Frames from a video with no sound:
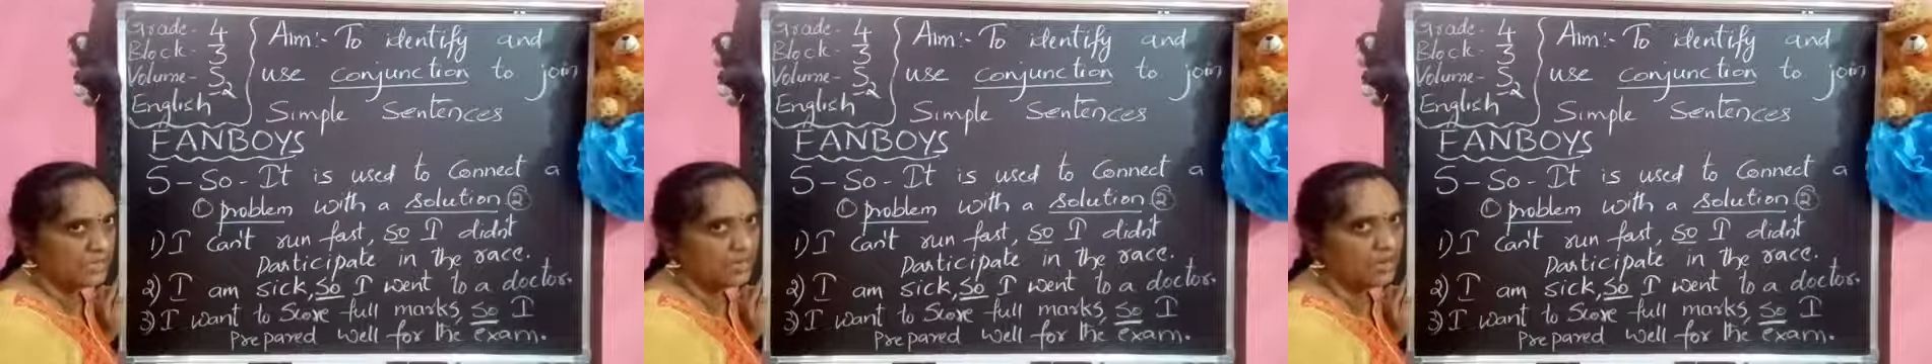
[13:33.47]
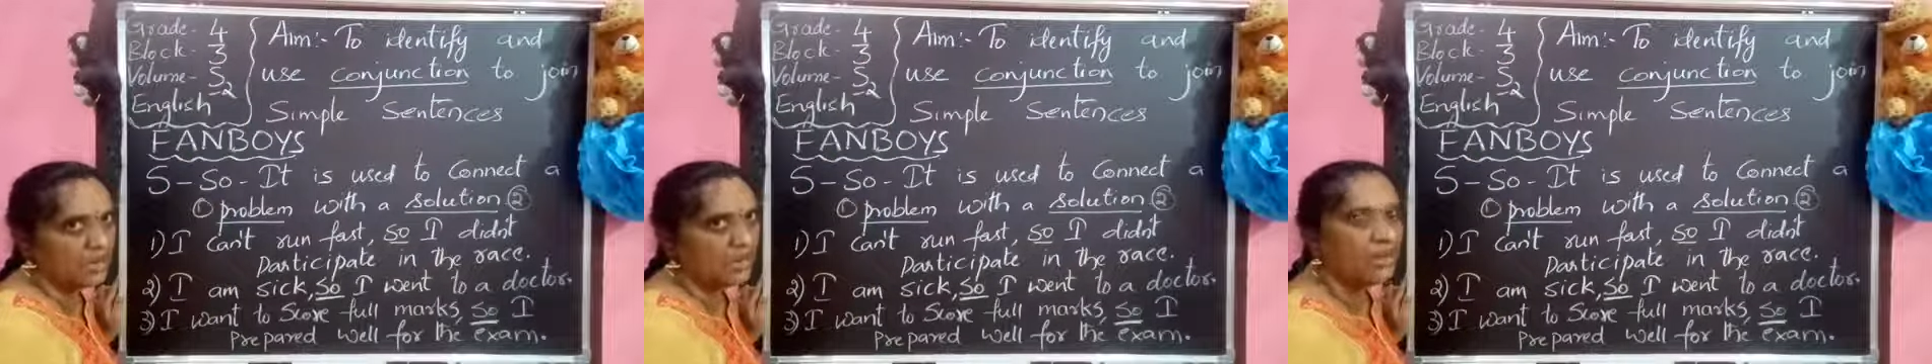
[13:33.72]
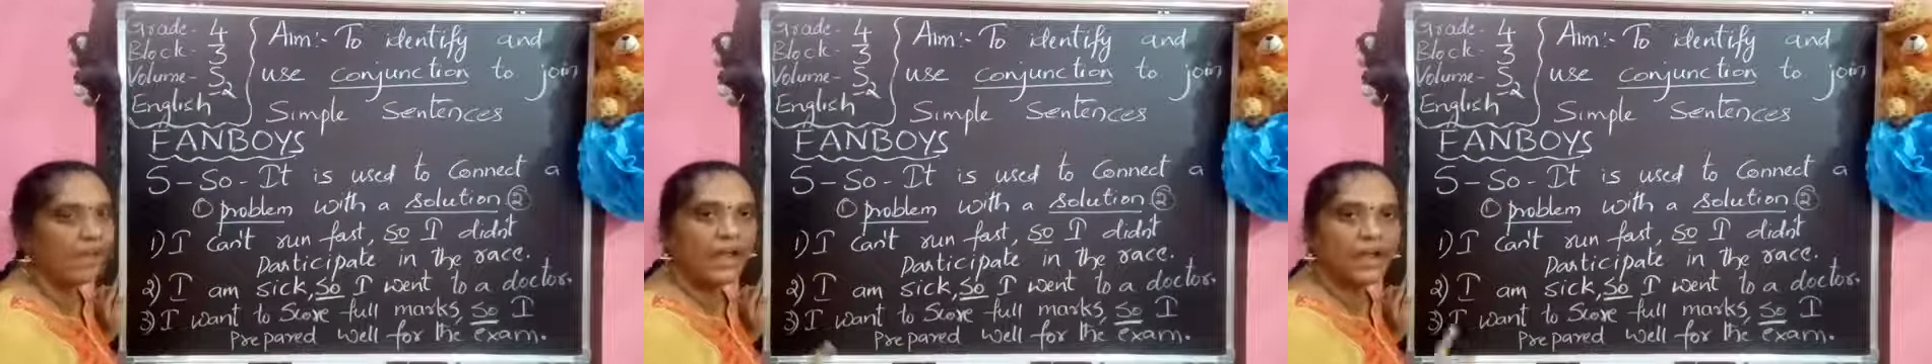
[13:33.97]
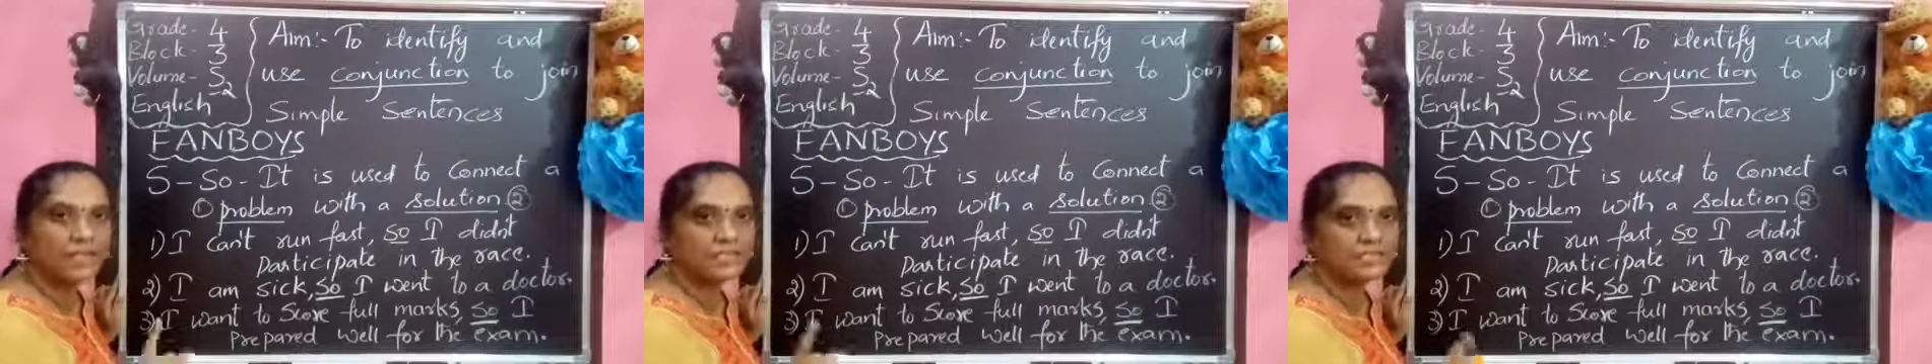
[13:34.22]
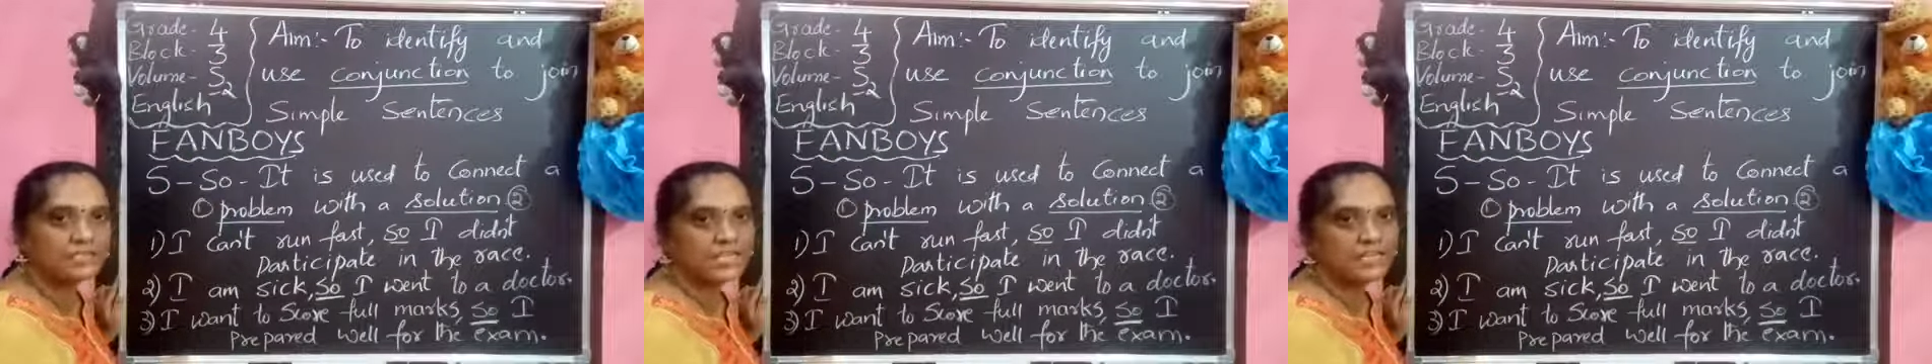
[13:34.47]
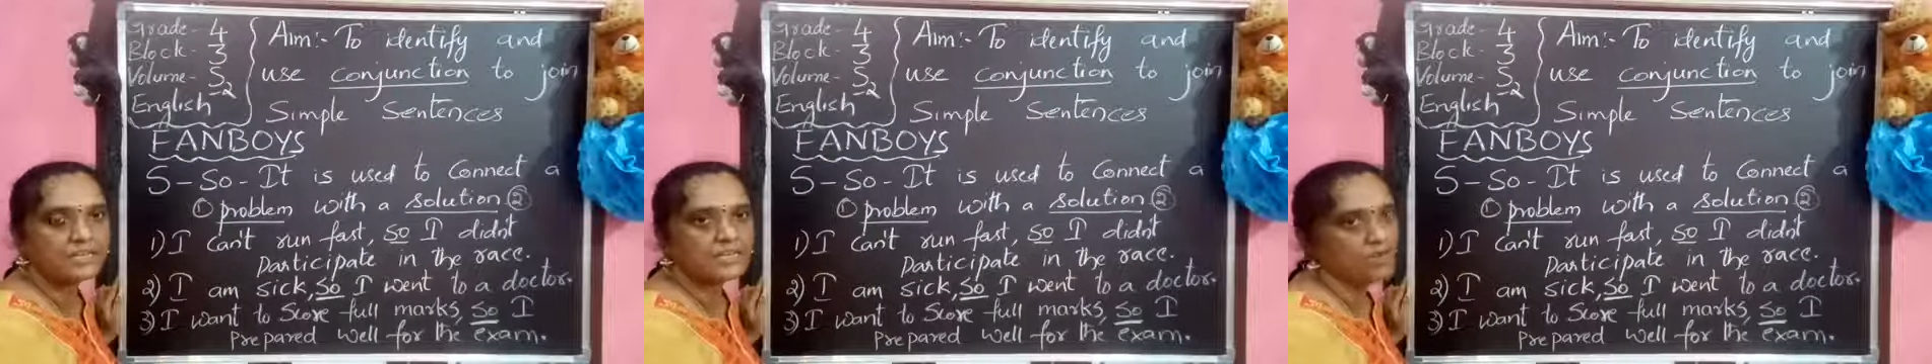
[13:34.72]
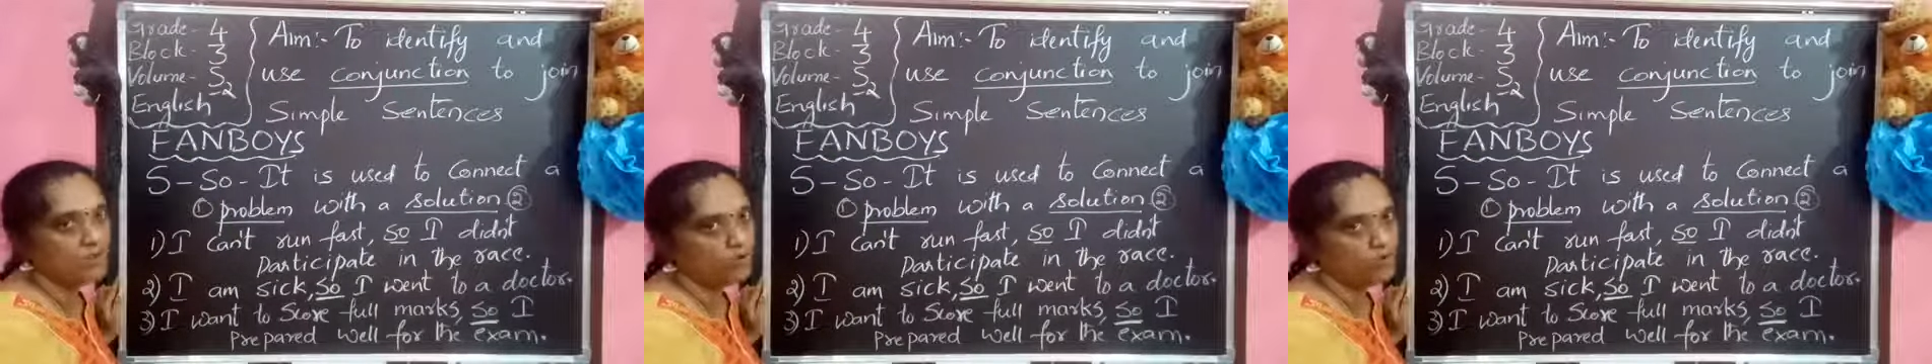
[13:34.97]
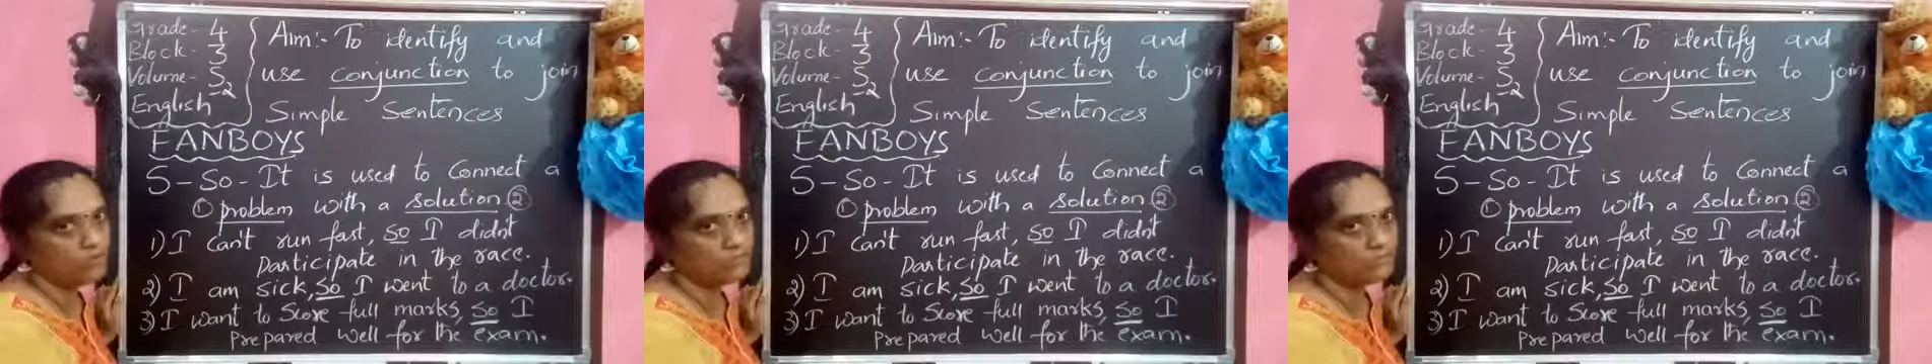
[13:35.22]
our exercises and
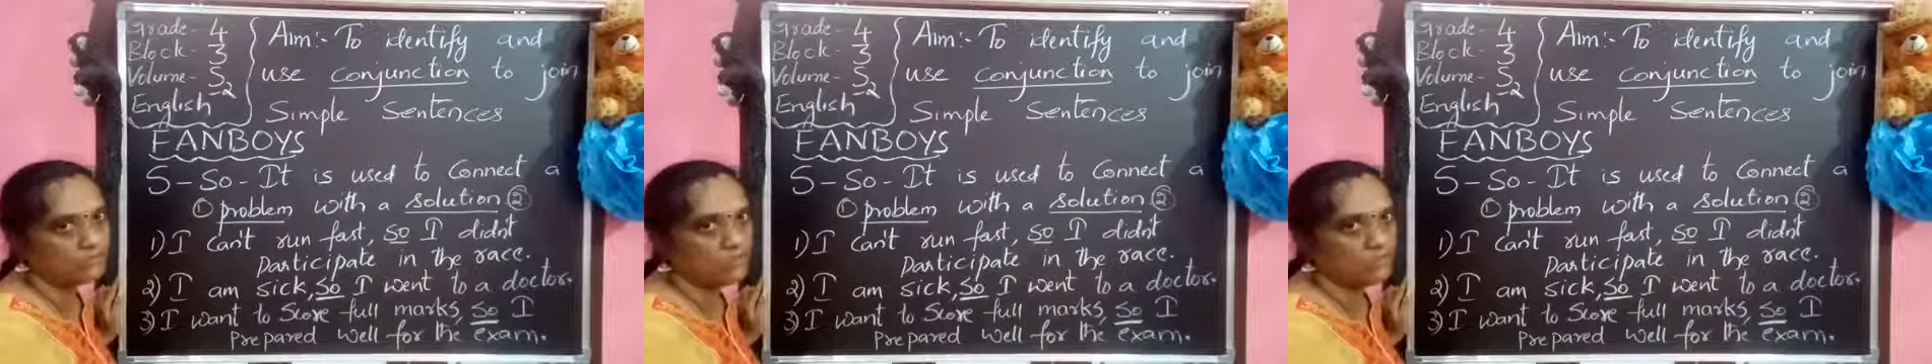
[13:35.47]
volume.